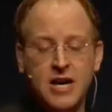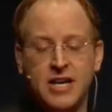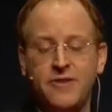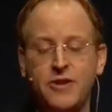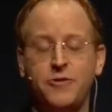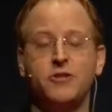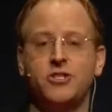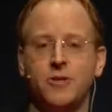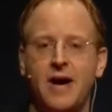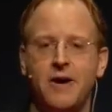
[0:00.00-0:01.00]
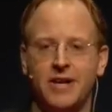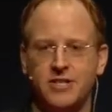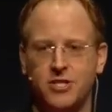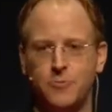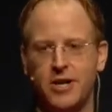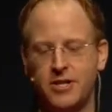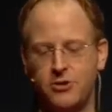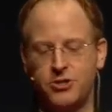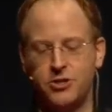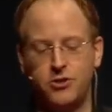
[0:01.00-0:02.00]
And even if you somehow get somewhere
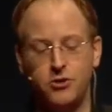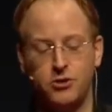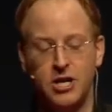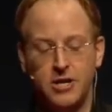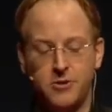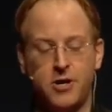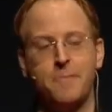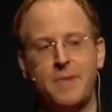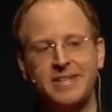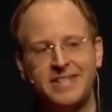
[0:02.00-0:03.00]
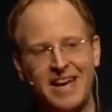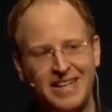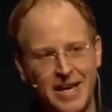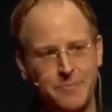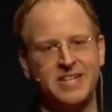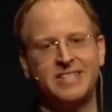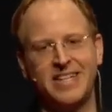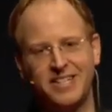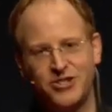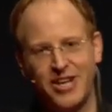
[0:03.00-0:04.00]
close to good, you can't maintain that because
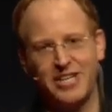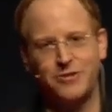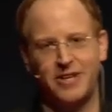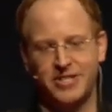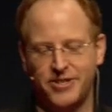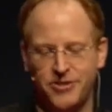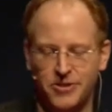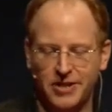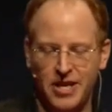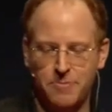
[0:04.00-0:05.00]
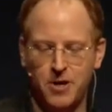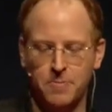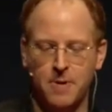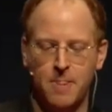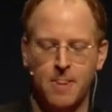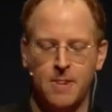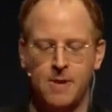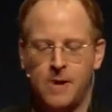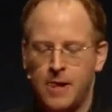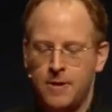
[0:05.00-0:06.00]
things change faster than you can keep up.
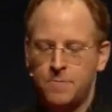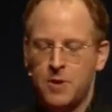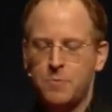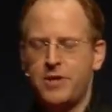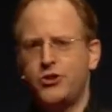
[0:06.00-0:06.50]
But you